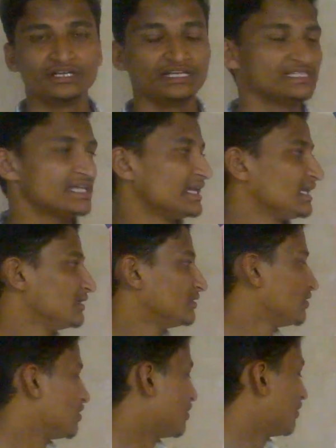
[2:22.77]
designing
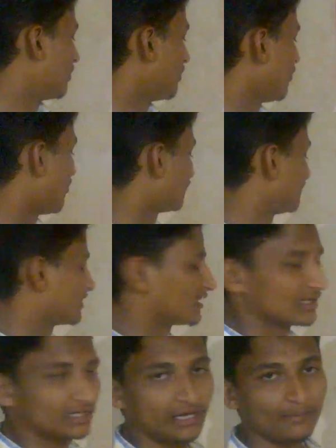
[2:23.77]
of the
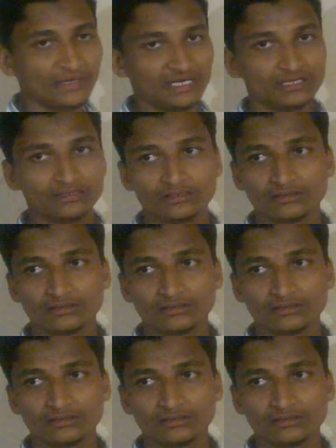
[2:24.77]
company